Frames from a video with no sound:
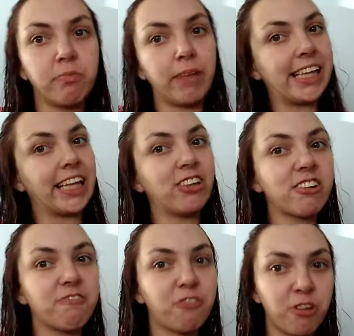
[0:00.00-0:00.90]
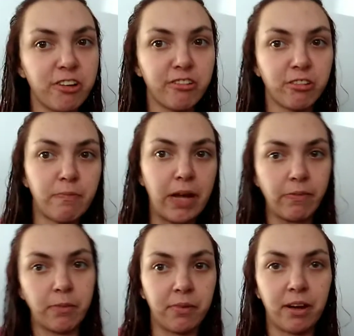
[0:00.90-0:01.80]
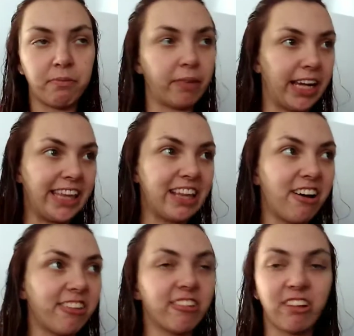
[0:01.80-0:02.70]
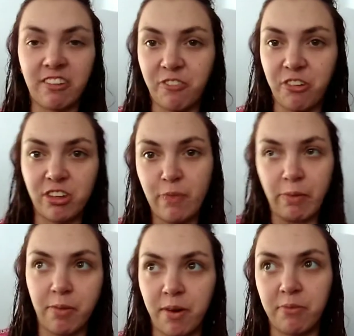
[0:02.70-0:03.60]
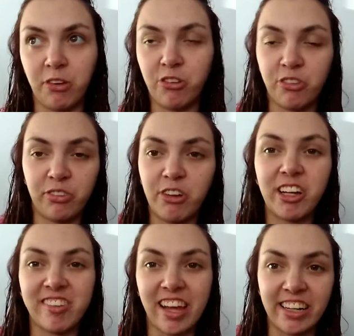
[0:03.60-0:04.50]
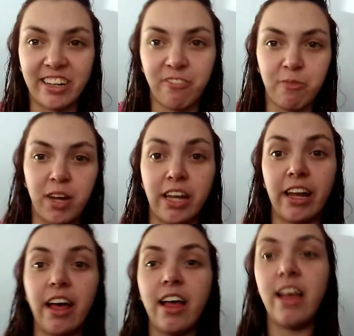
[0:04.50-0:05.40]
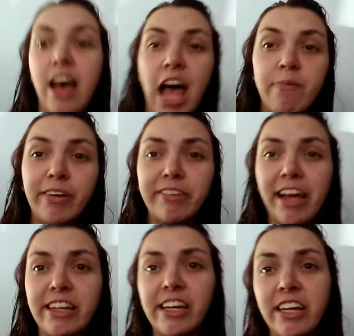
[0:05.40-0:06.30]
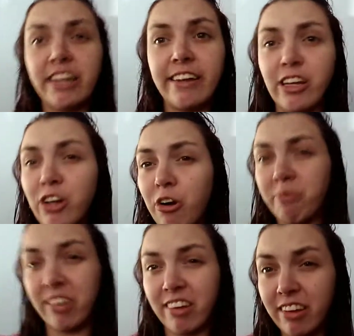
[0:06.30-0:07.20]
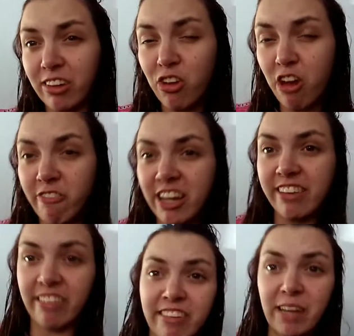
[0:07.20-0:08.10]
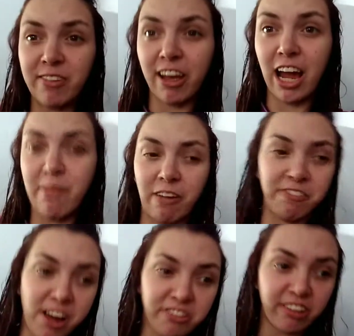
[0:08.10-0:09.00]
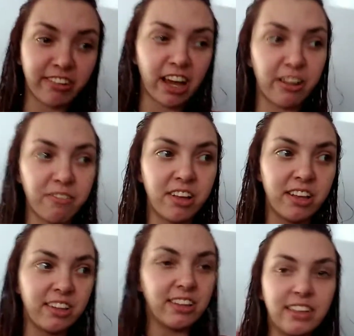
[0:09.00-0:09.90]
mainly looking forward to, the baby bump. My in-laws are looking forward to the baby bump. They're excited for me, and I'm excited, and I'm nervous at the same time. My fiance's kind of